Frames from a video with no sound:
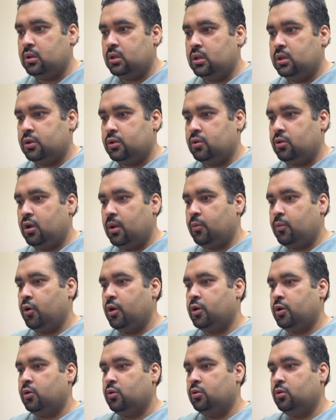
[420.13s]
So I'm
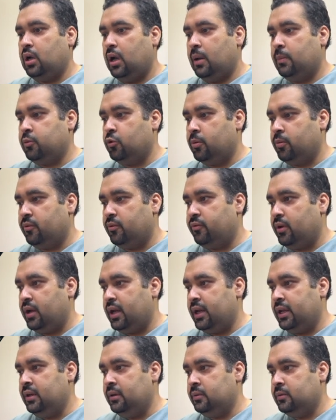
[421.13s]
going to upload my
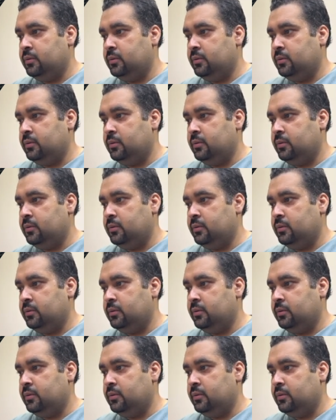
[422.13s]
file.